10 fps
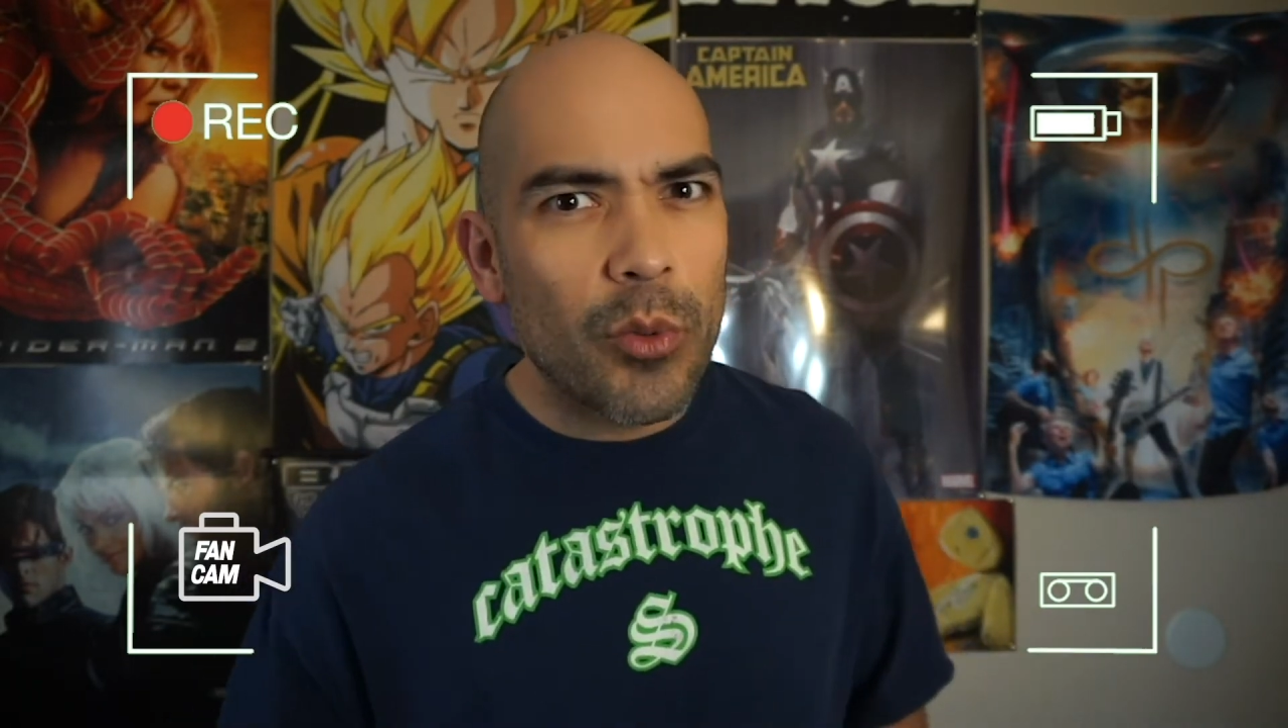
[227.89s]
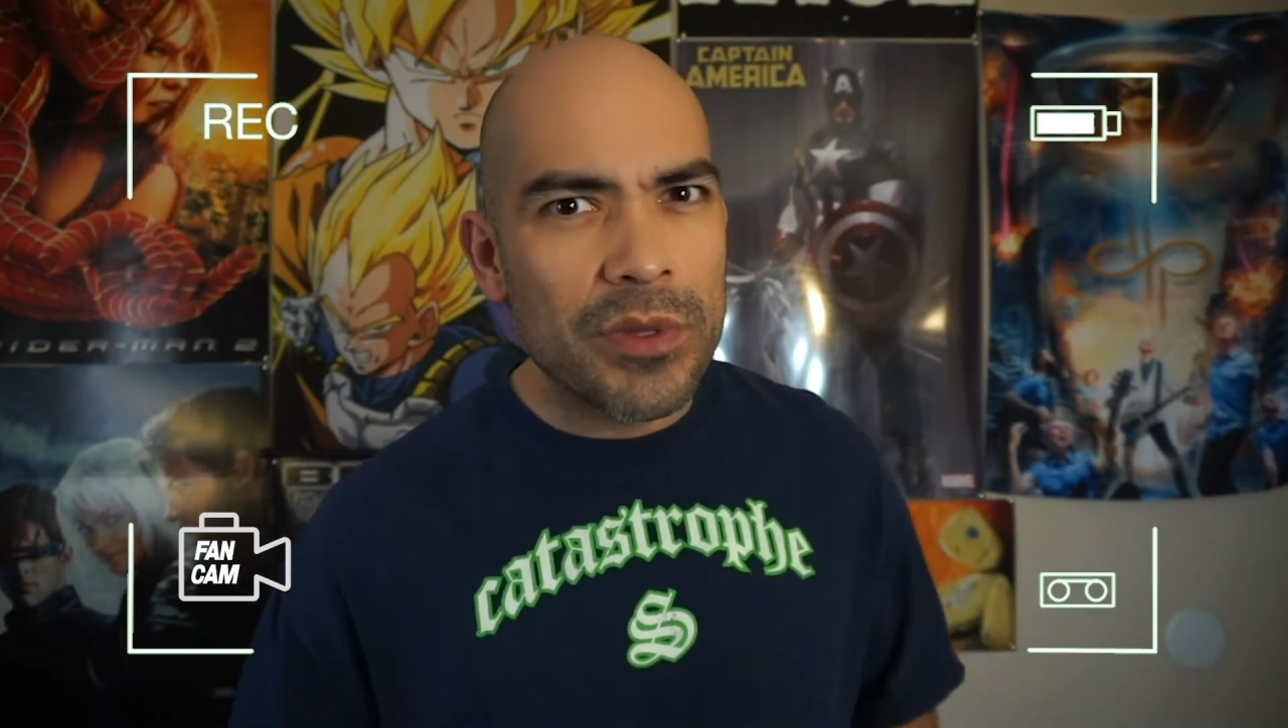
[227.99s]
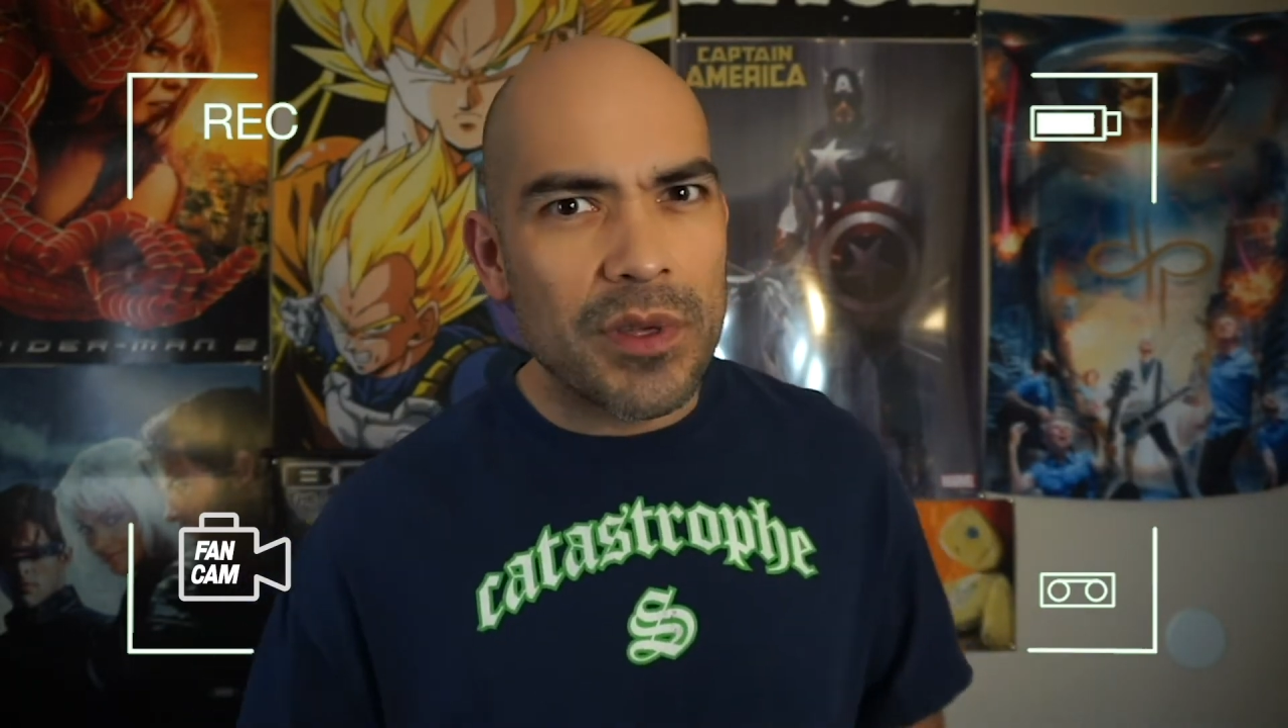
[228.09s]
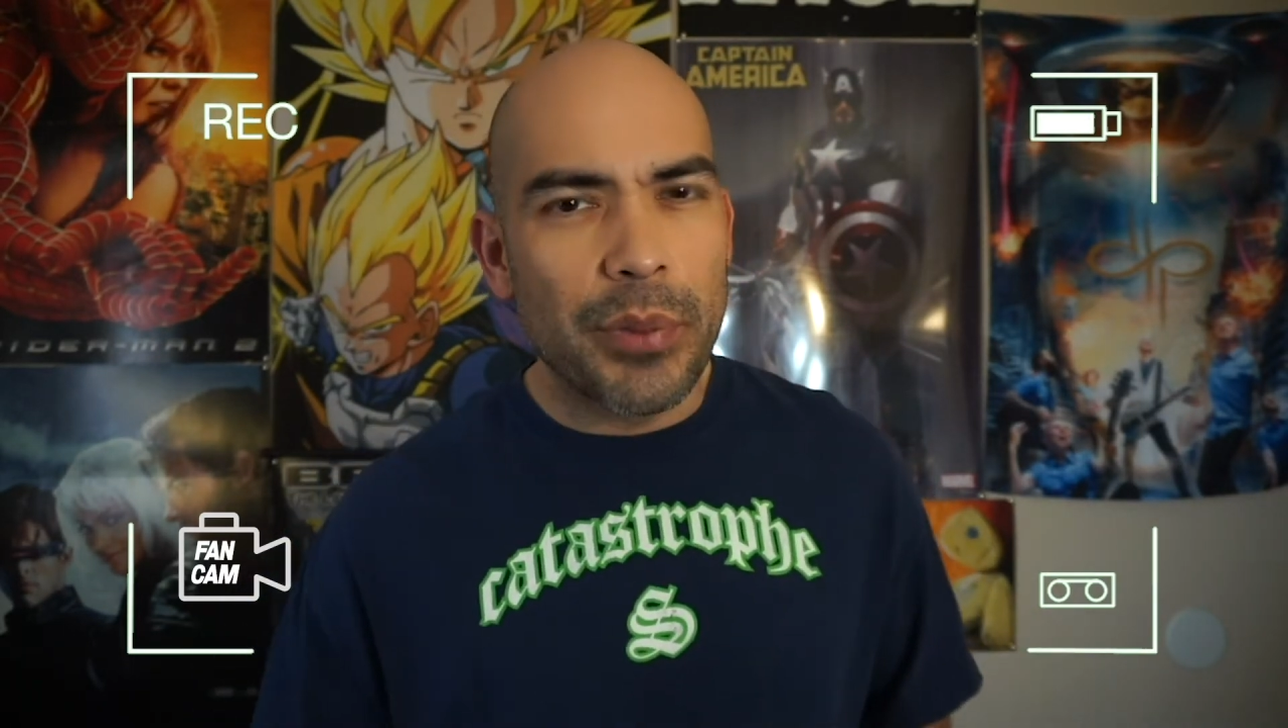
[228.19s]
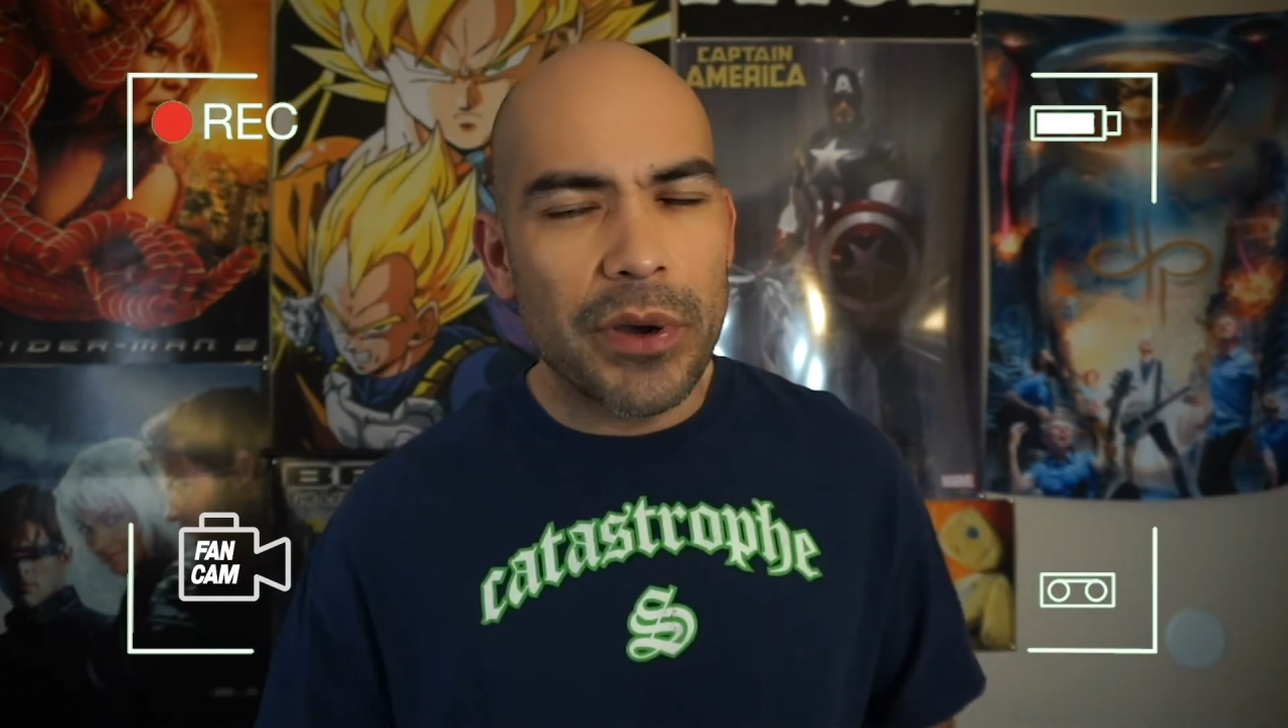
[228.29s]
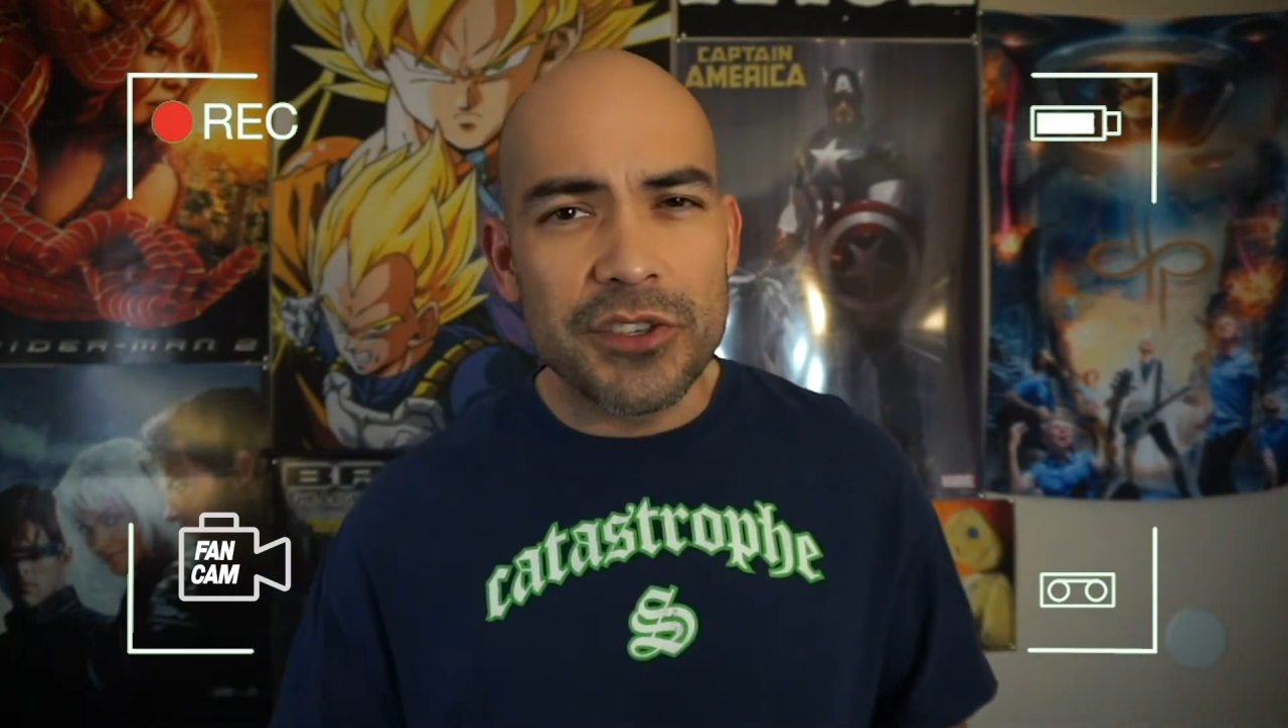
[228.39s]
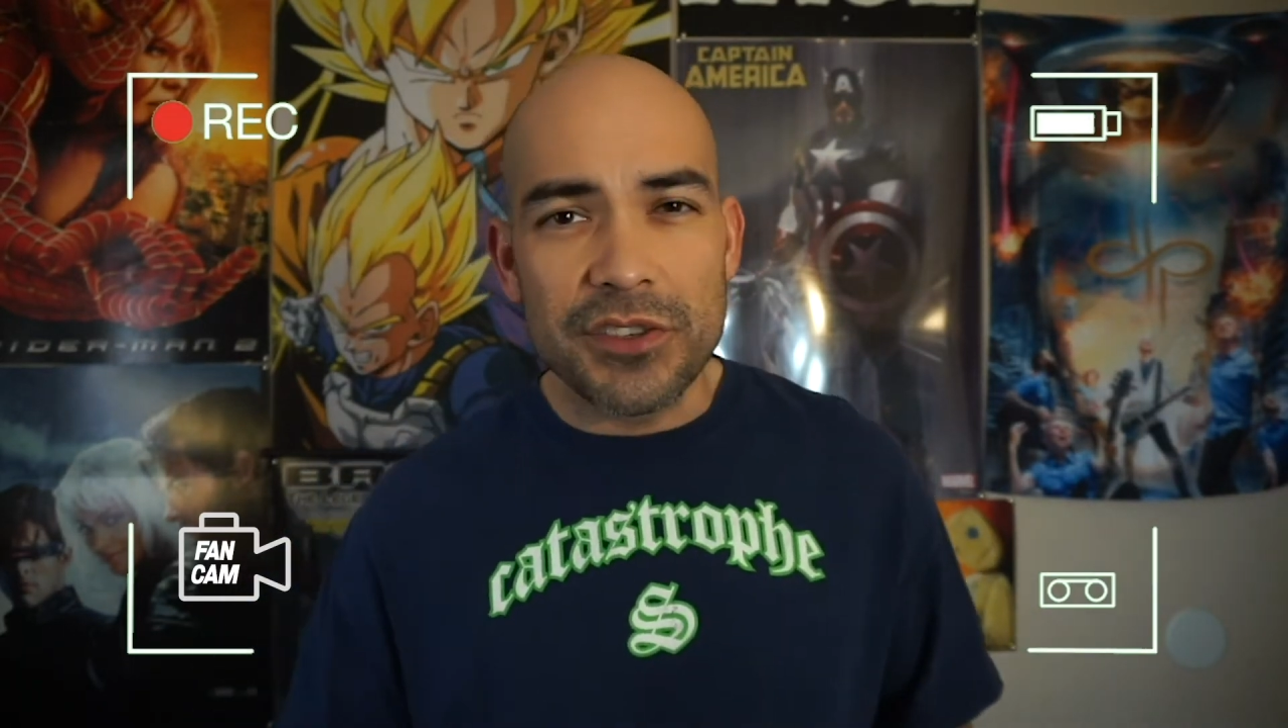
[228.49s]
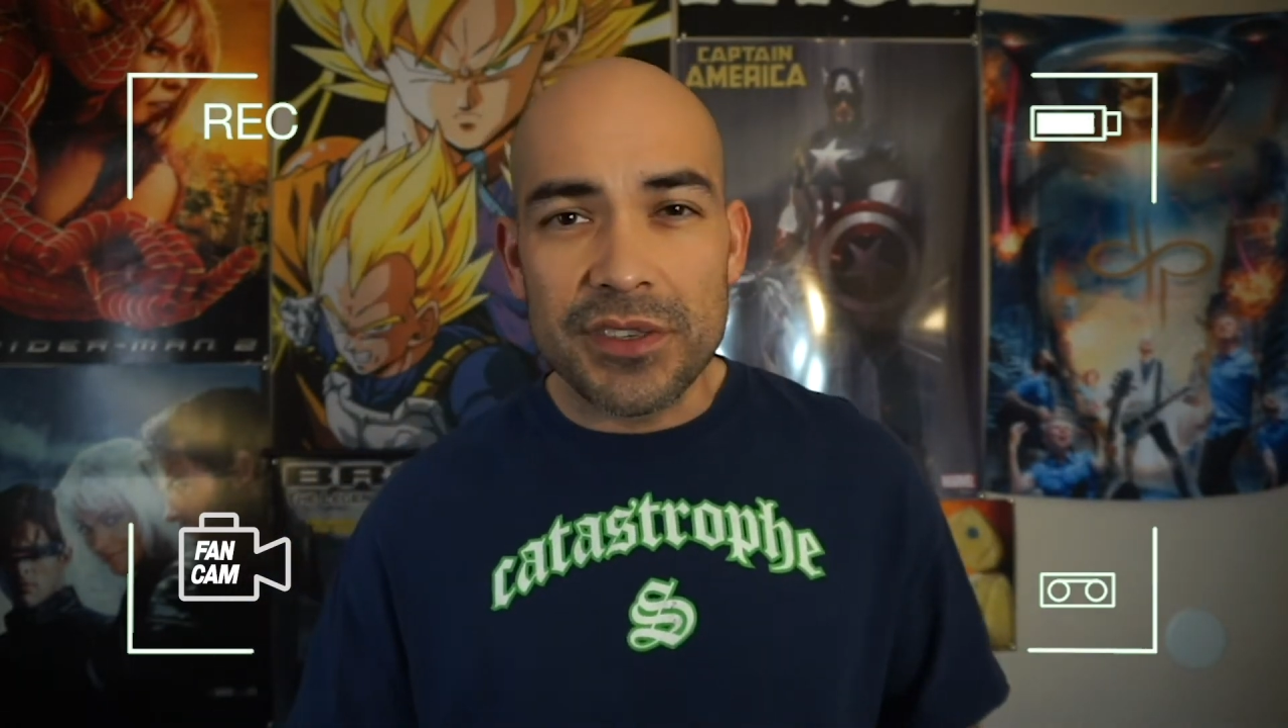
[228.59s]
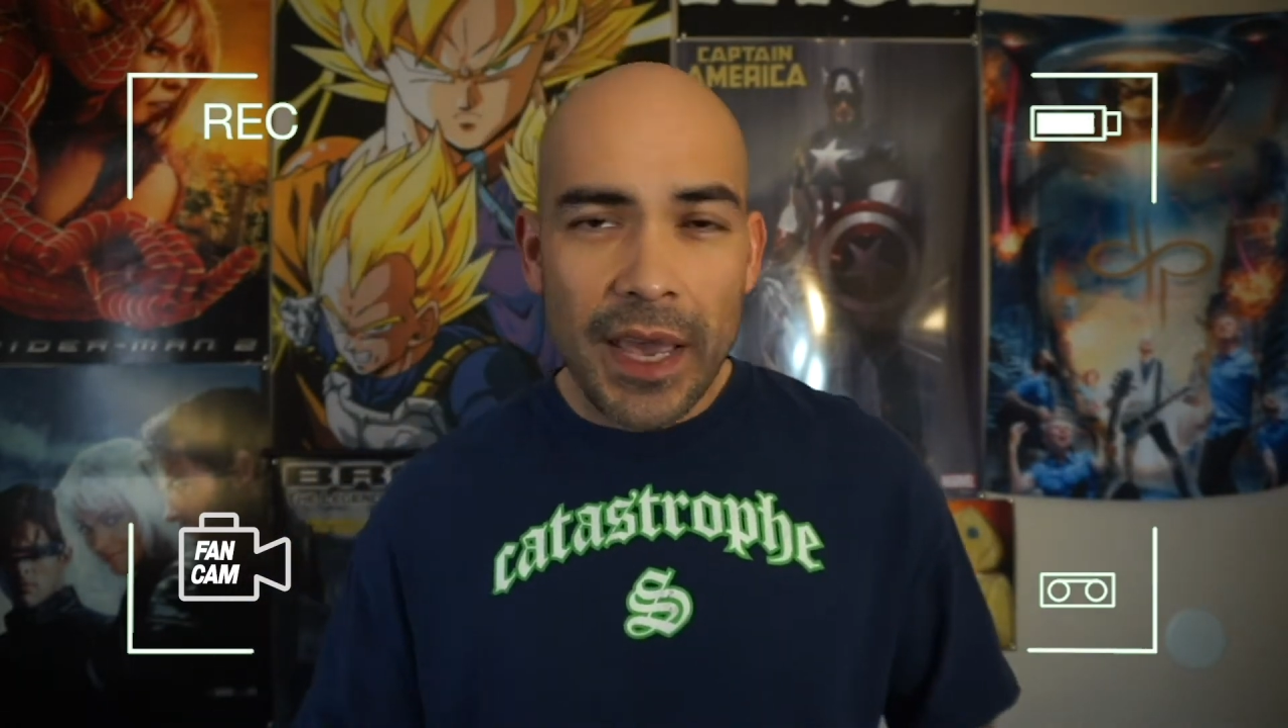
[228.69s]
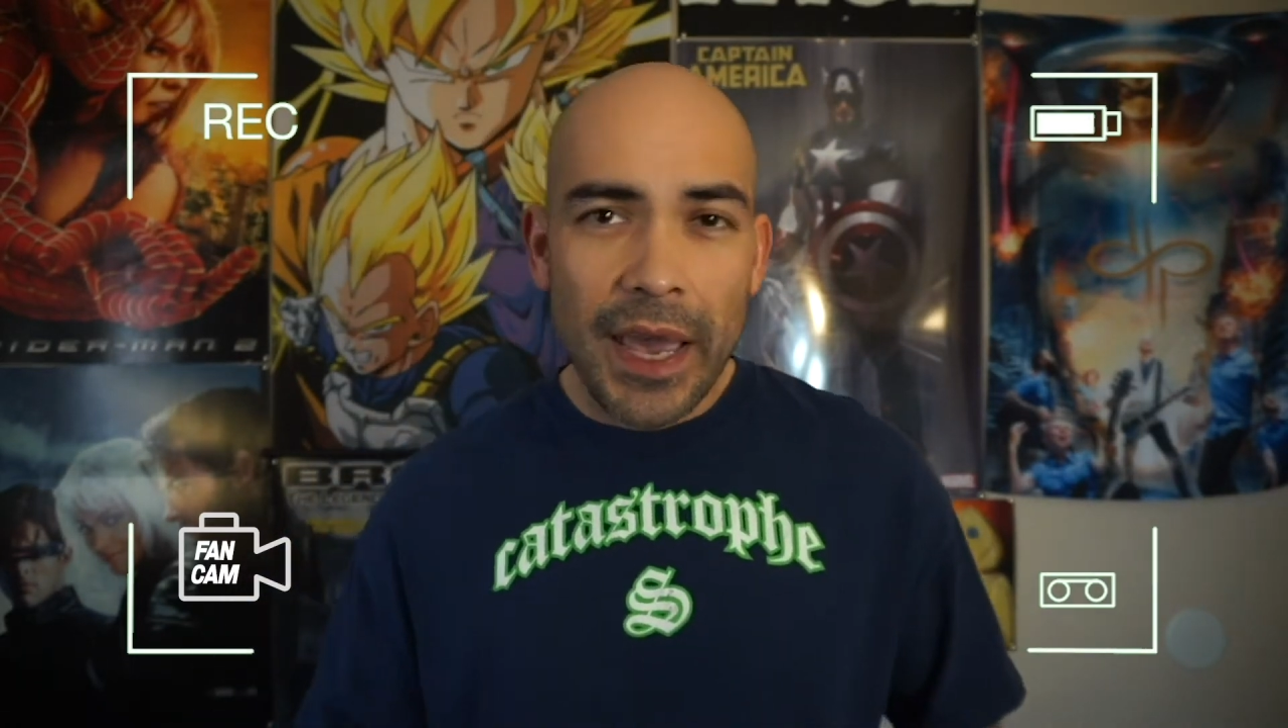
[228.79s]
with the punches,